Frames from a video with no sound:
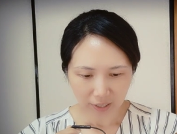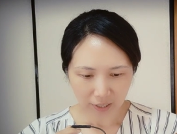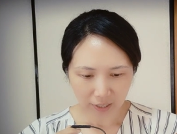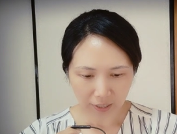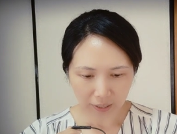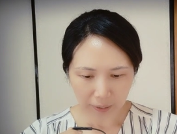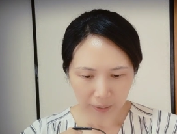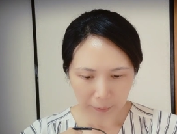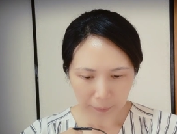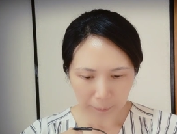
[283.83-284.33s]

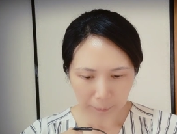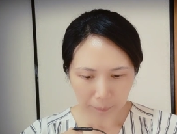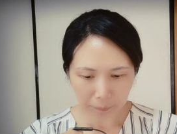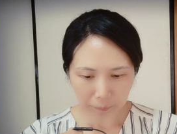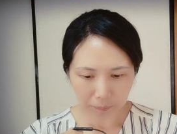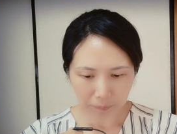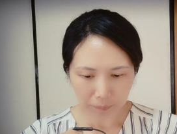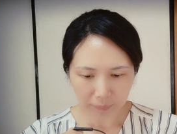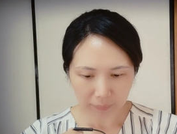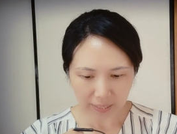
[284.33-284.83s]

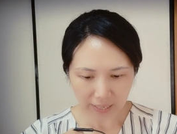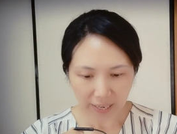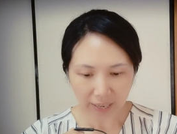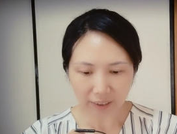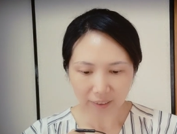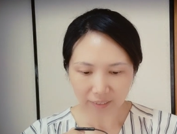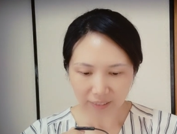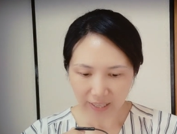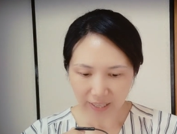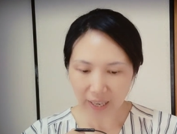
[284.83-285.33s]
Um, yeah,
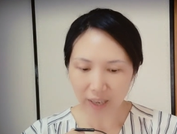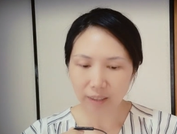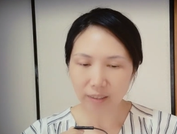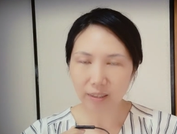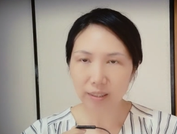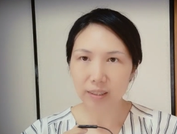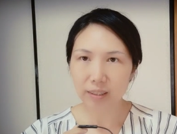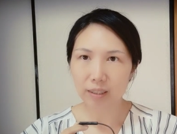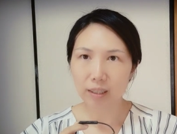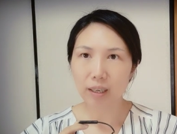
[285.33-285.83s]

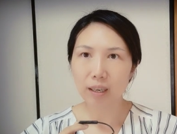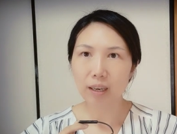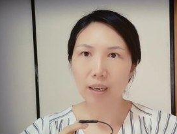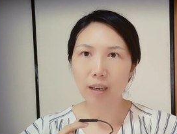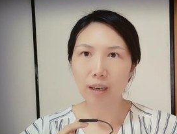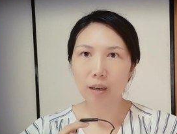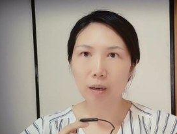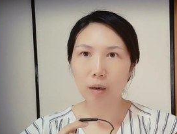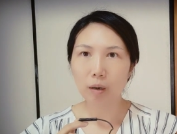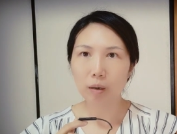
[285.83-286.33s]
that's
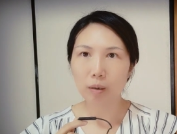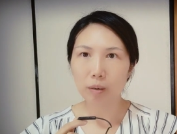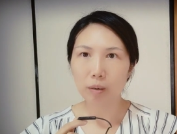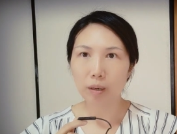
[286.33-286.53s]
a,